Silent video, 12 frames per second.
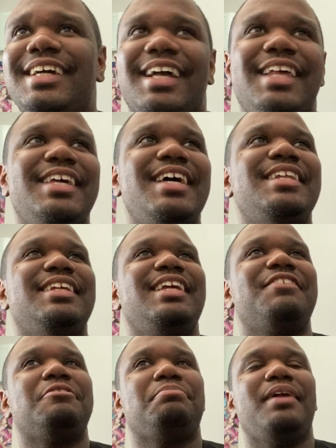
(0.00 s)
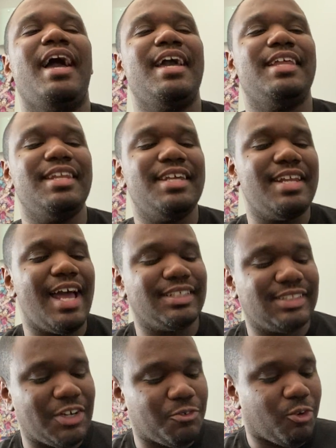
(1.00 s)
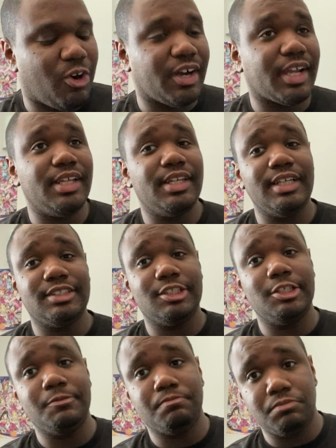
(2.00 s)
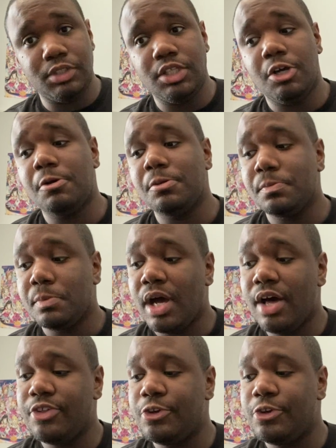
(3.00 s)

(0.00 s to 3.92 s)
And then they were playing, and then as they're walking, they see, other